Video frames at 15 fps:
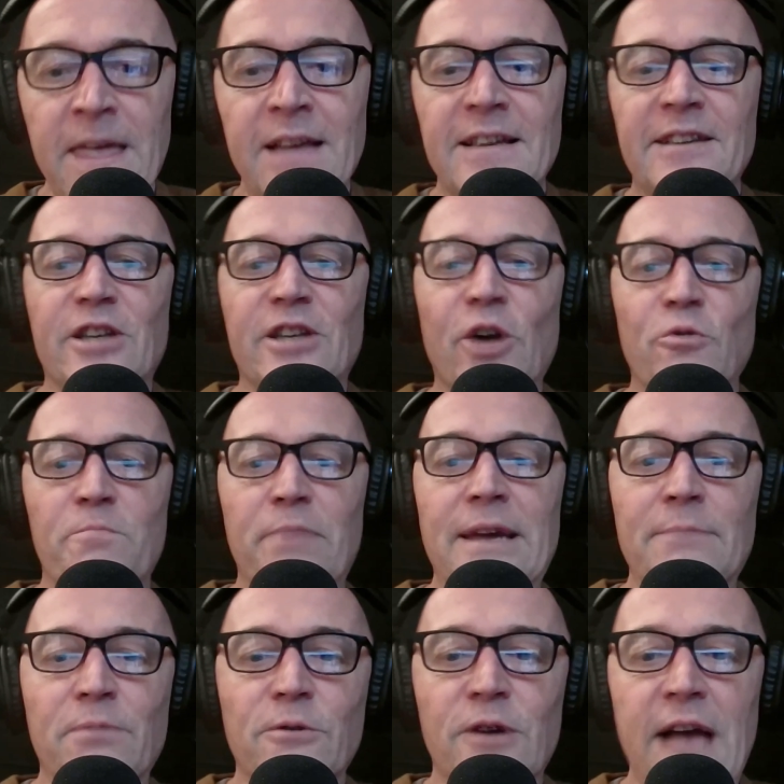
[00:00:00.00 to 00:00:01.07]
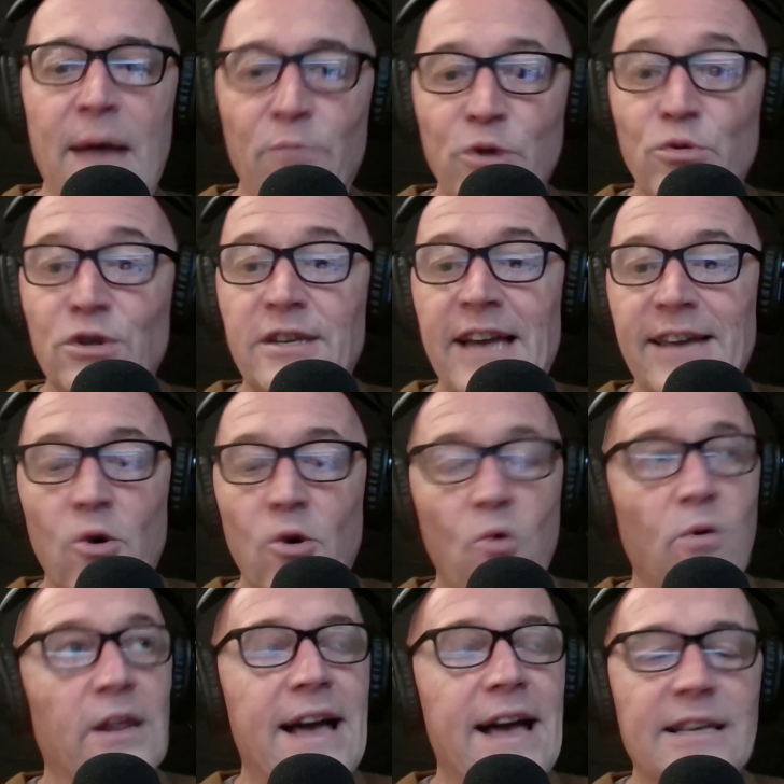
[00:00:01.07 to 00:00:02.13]
So and we would take
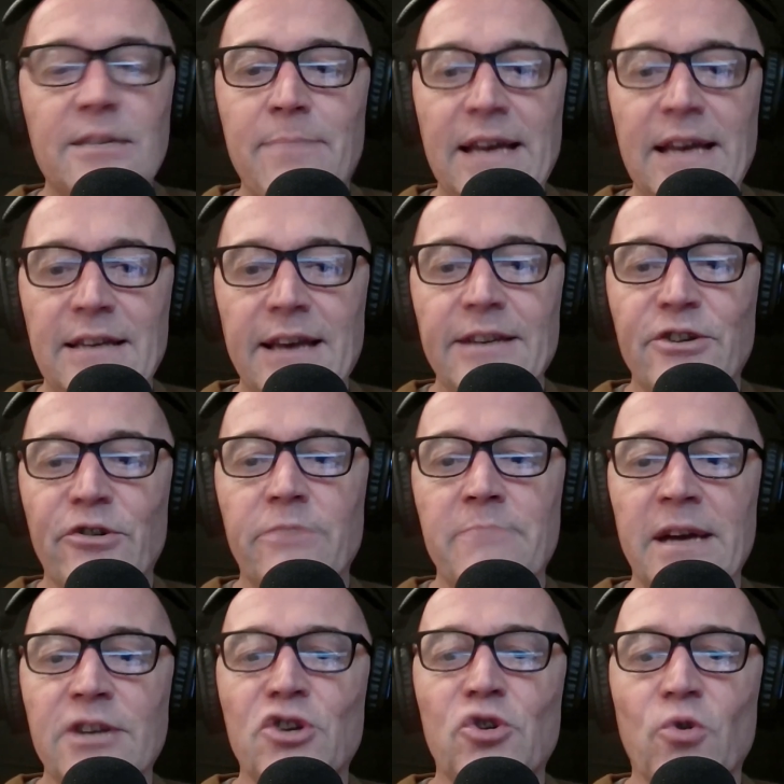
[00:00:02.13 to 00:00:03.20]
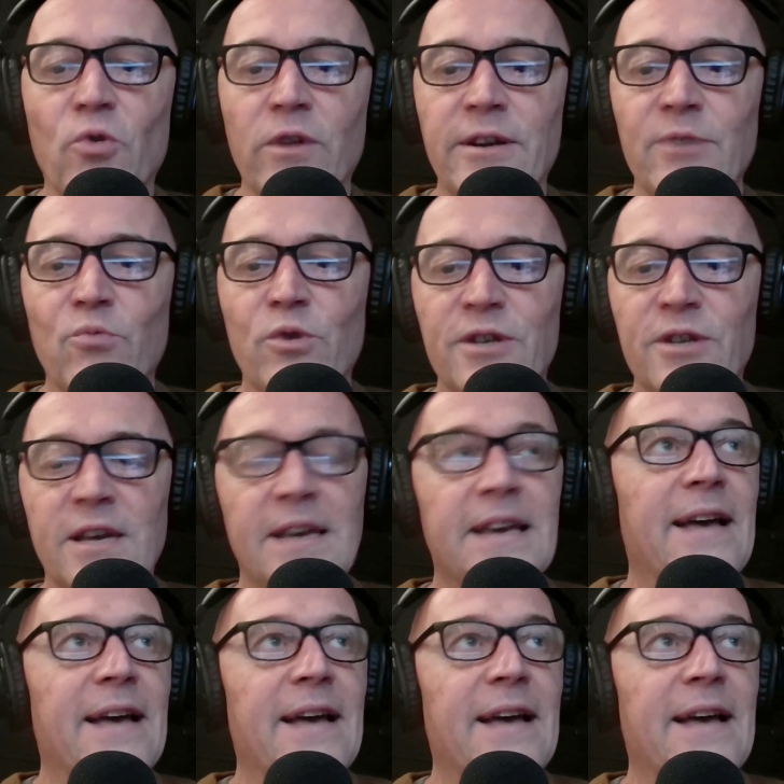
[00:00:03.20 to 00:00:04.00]
all of that spec data and make sure that it was